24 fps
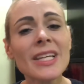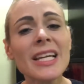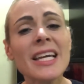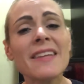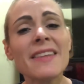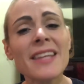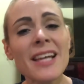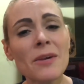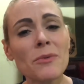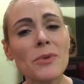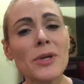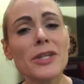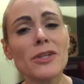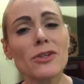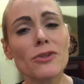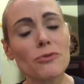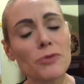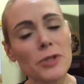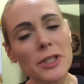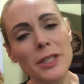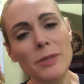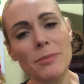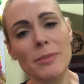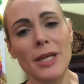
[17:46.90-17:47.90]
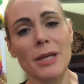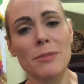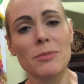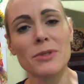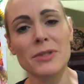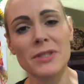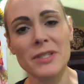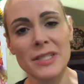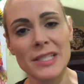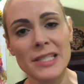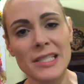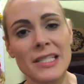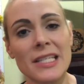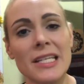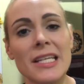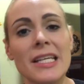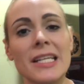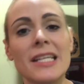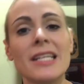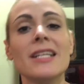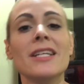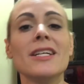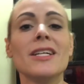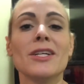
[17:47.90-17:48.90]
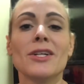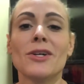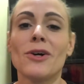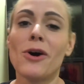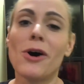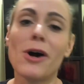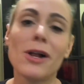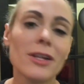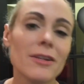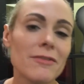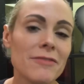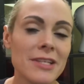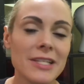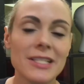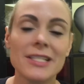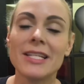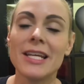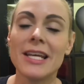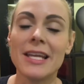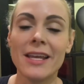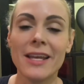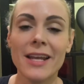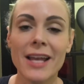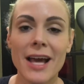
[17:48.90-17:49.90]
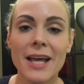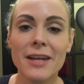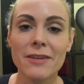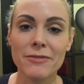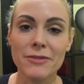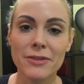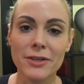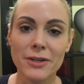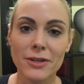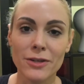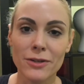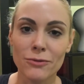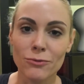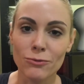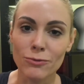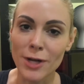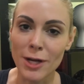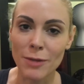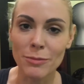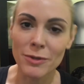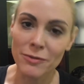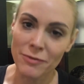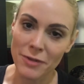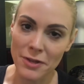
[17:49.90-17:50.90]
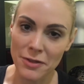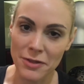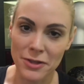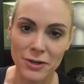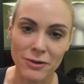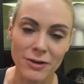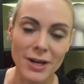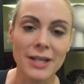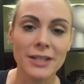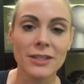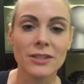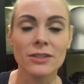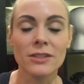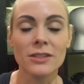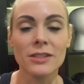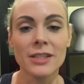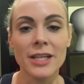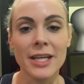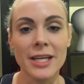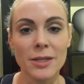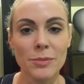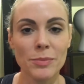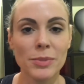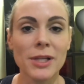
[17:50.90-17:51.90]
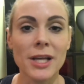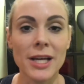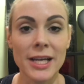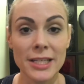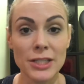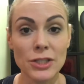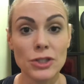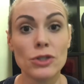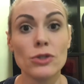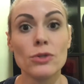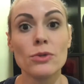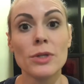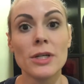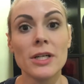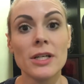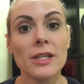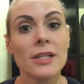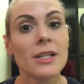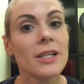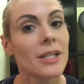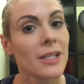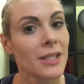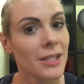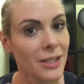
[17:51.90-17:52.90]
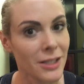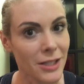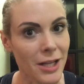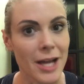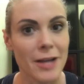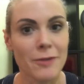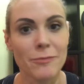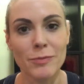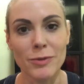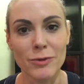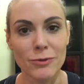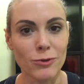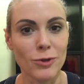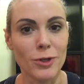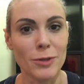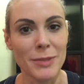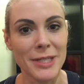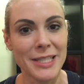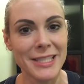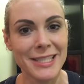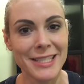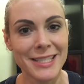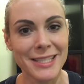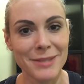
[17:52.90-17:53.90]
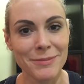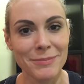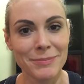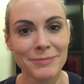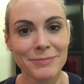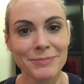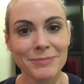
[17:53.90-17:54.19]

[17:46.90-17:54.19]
And that way you'll really be able to see all of this taken out of the realm of the theoretical and applied to a live performance.